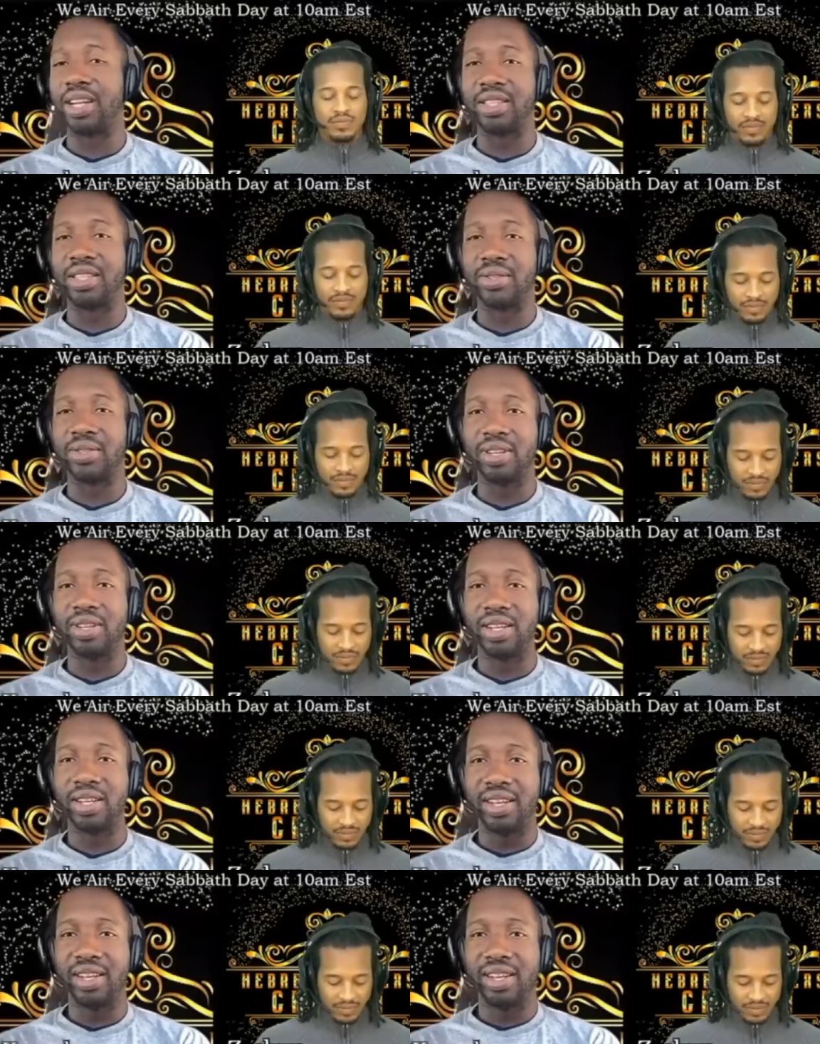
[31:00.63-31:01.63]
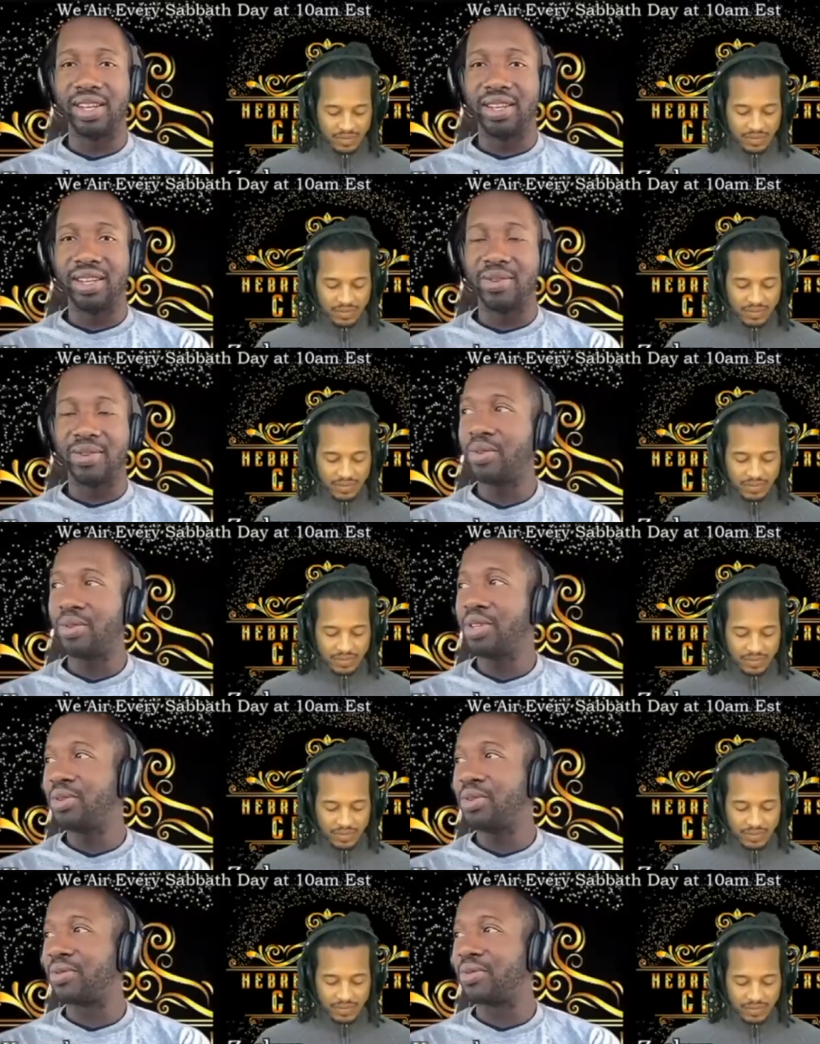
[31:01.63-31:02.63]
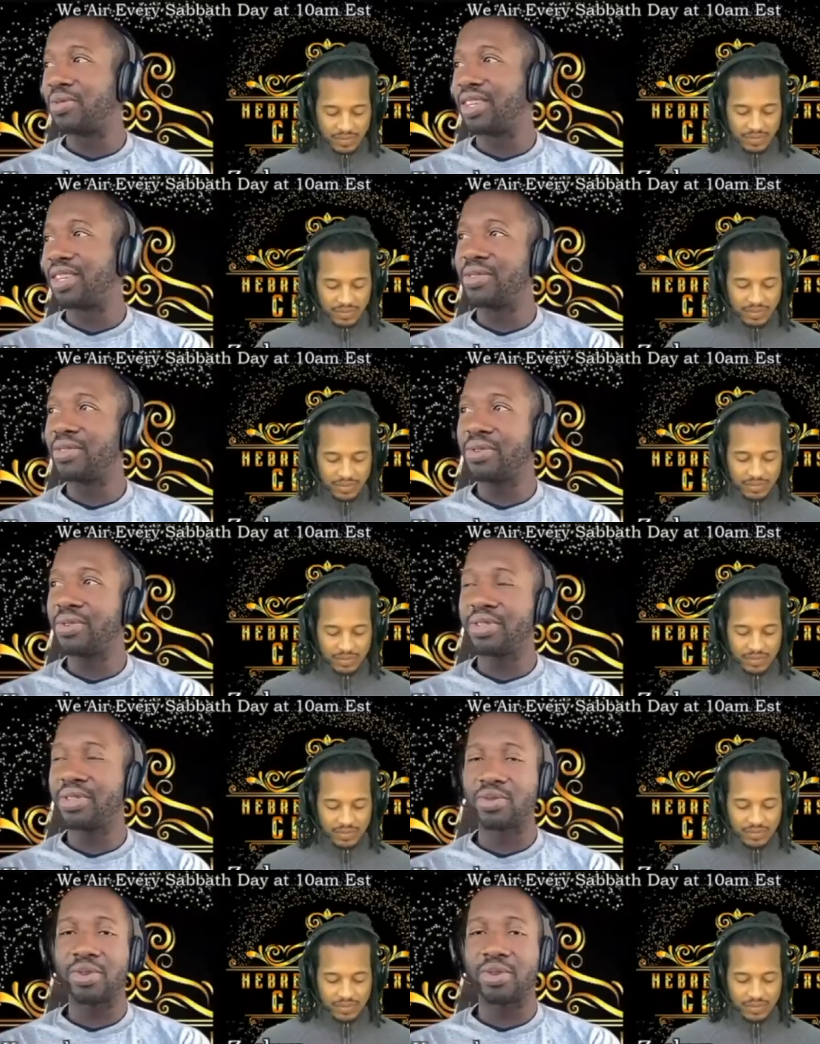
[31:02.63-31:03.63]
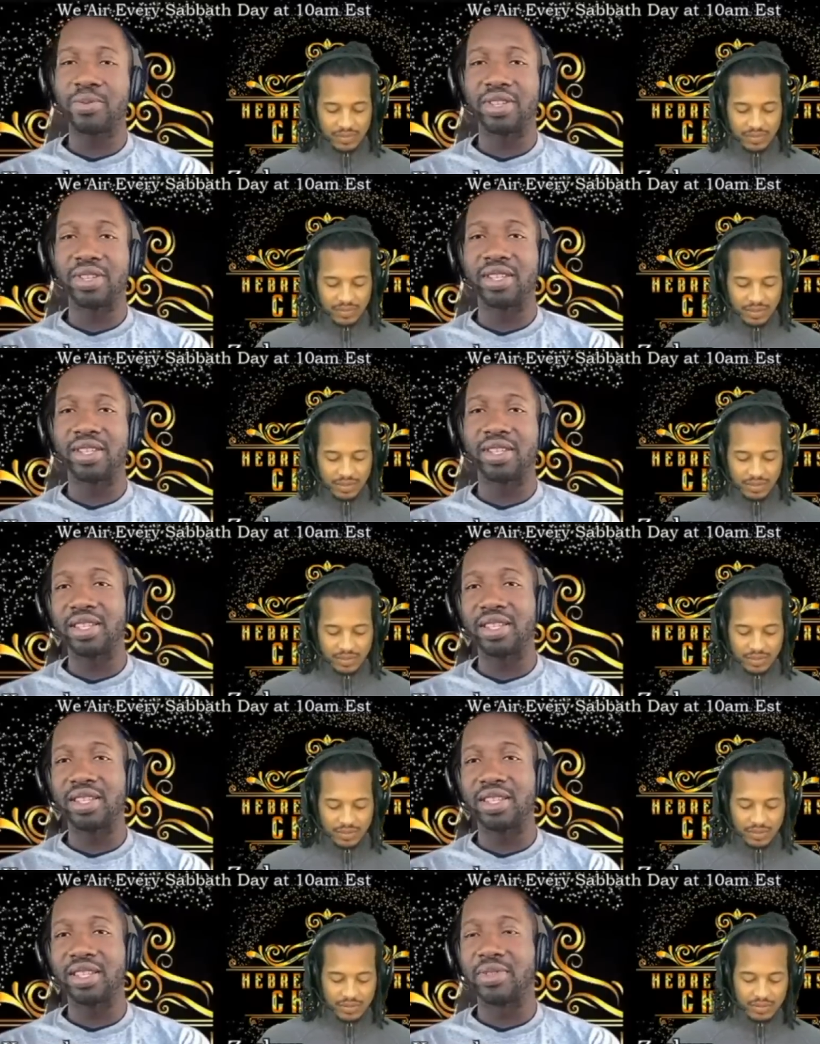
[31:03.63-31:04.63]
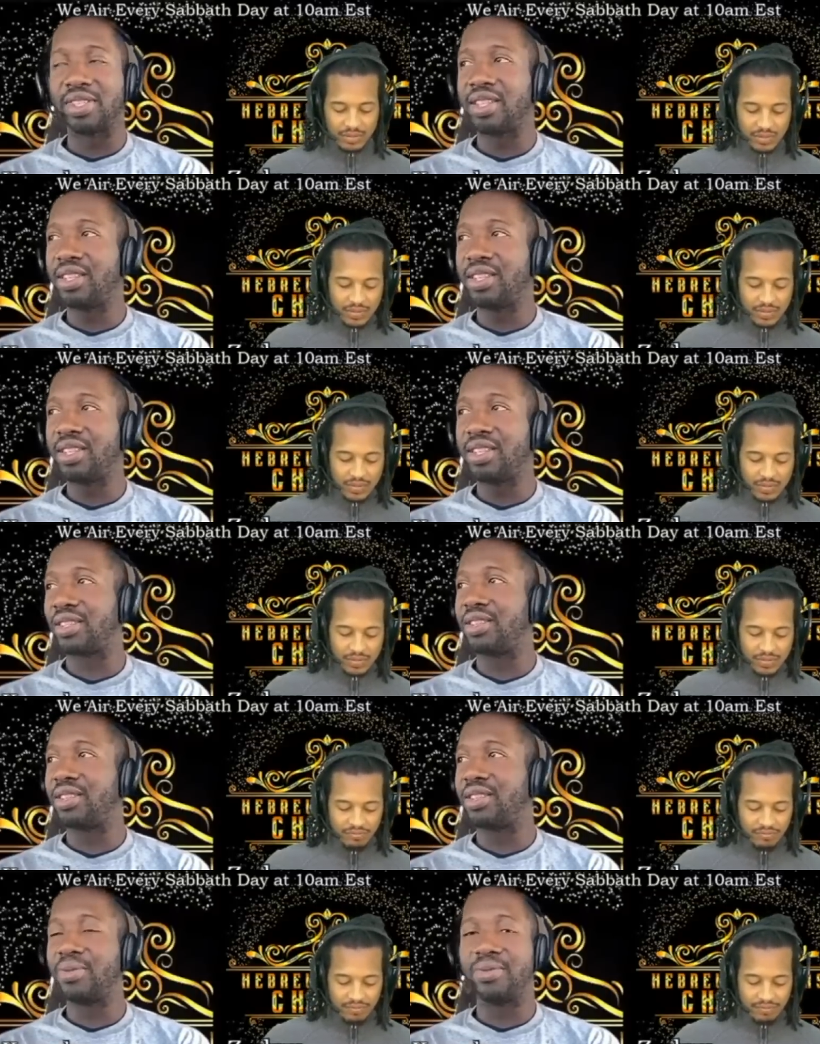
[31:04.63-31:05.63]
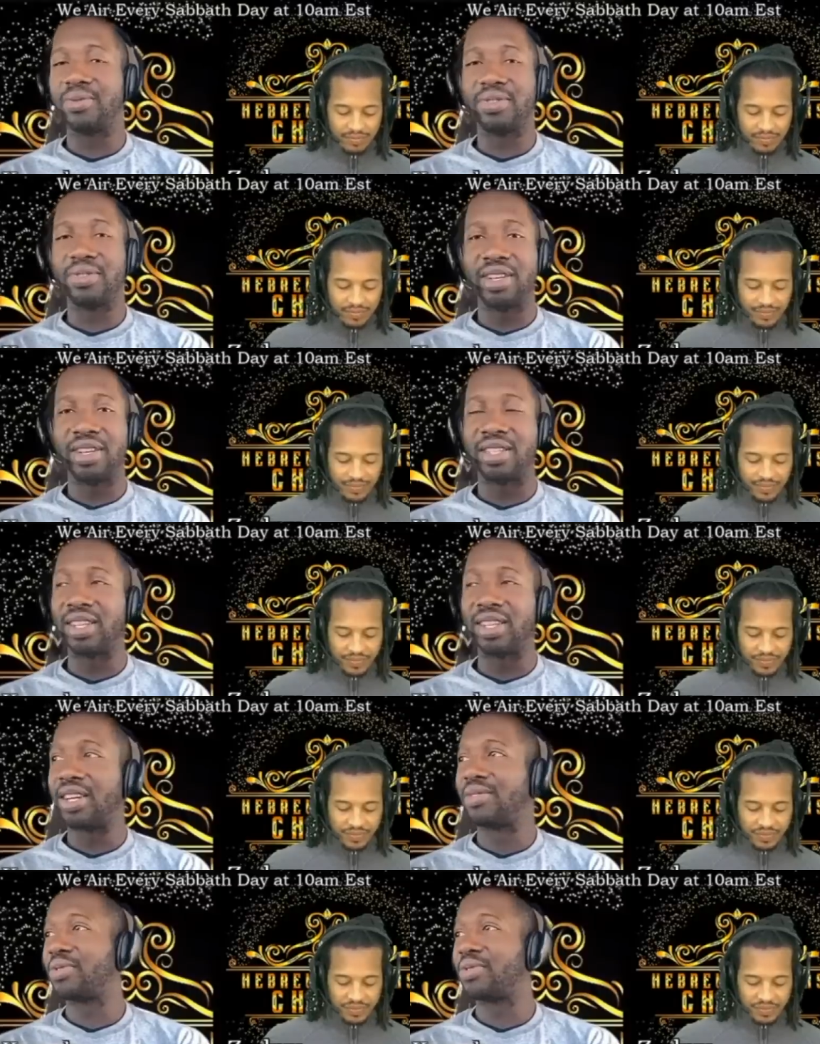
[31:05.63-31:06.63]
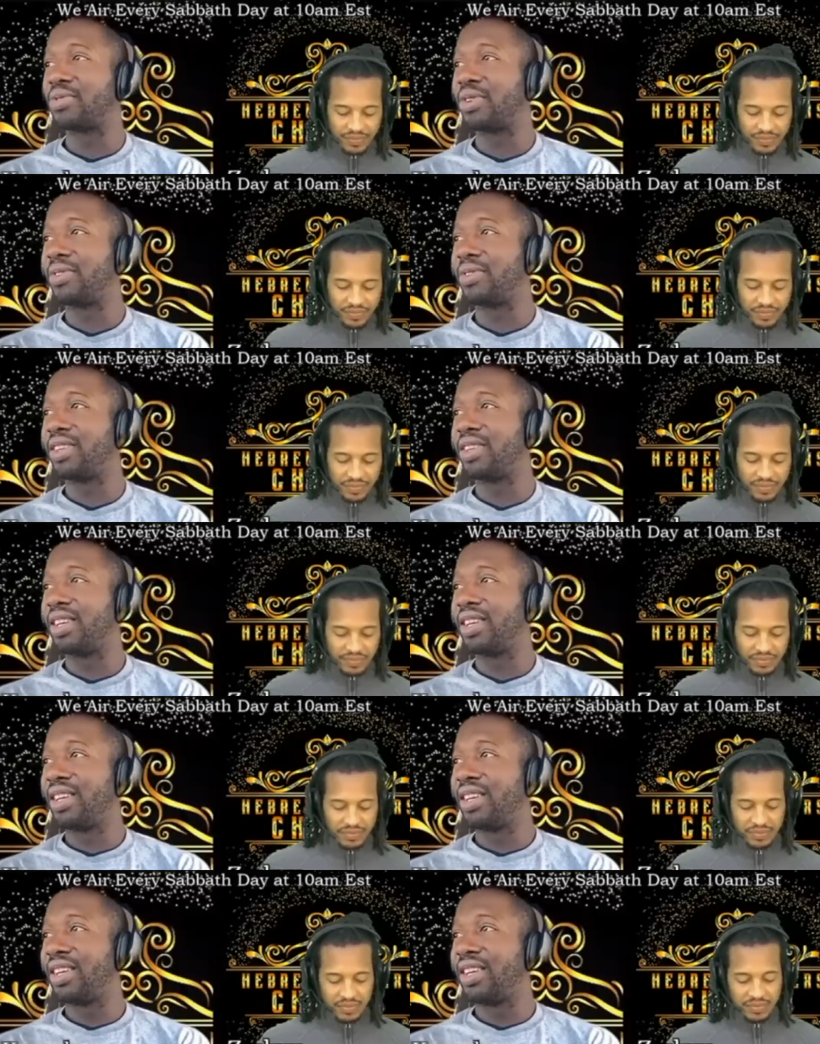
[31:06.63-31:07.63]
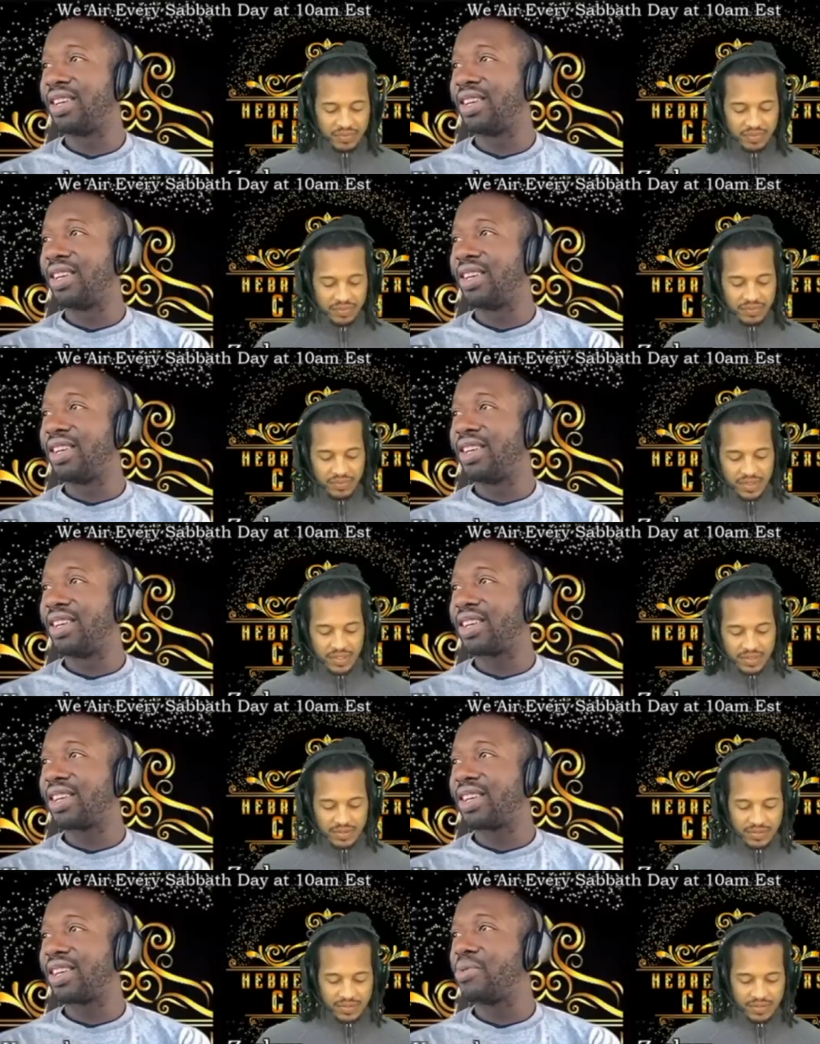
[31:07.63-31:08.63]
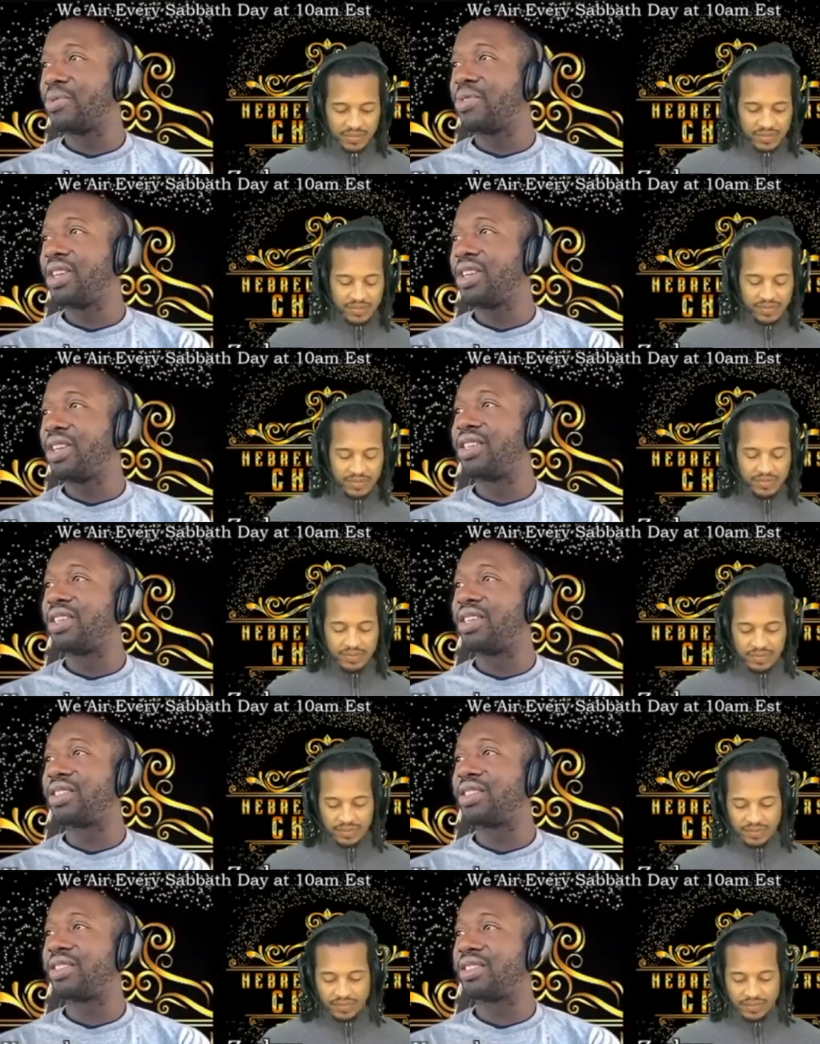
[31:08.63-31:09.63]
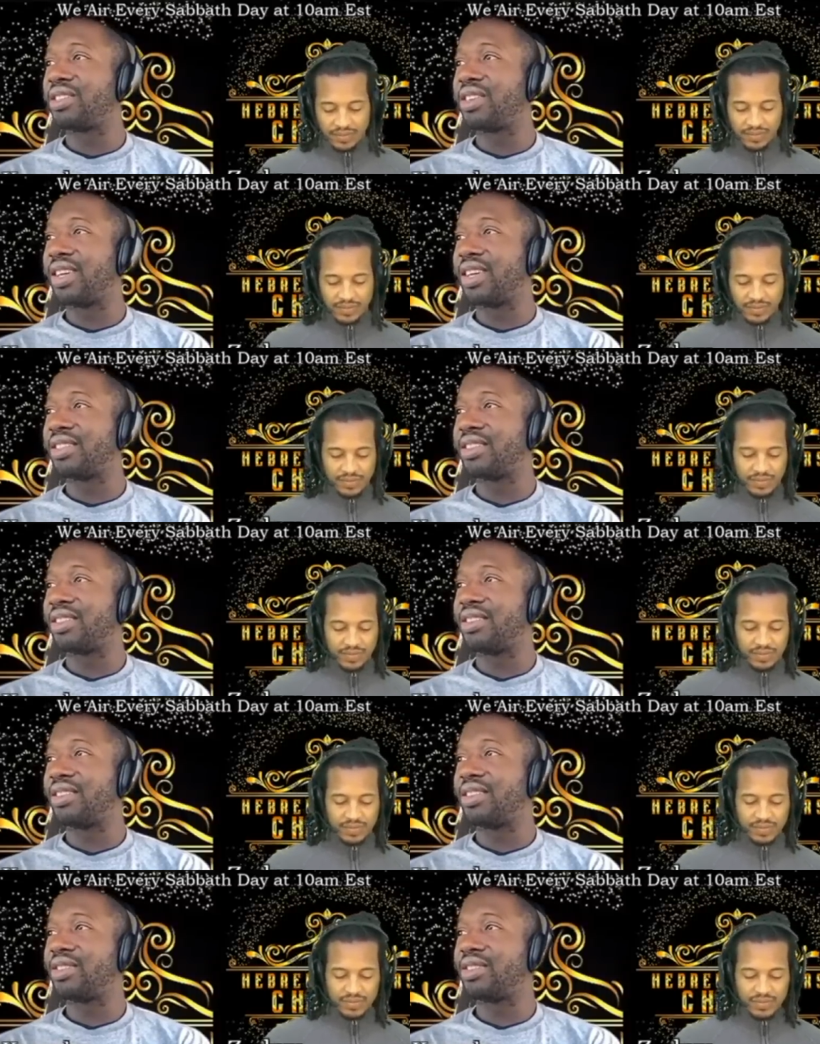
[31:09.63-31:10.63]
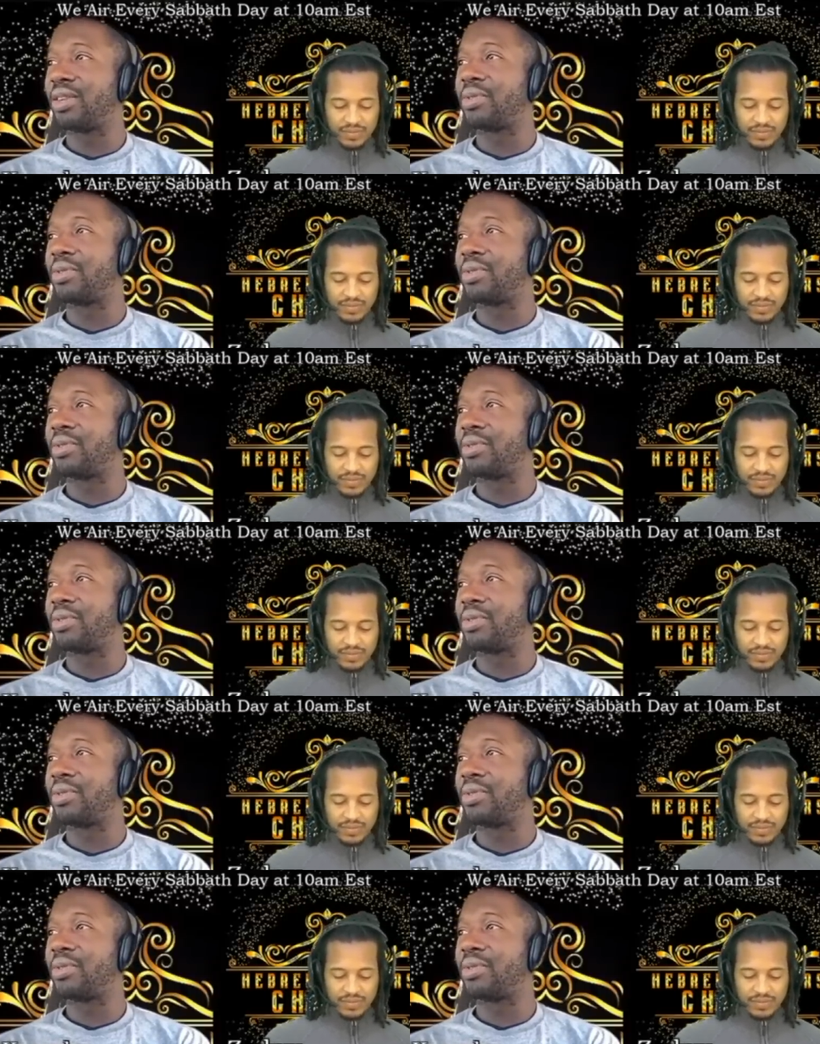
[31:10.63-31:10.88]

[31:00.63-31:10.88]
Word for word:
Speaker 1: we're heading into. What do we do? Let's see what the scriptures, the testimonies teach us to do in times of trouble. Can we read the additions to Esther,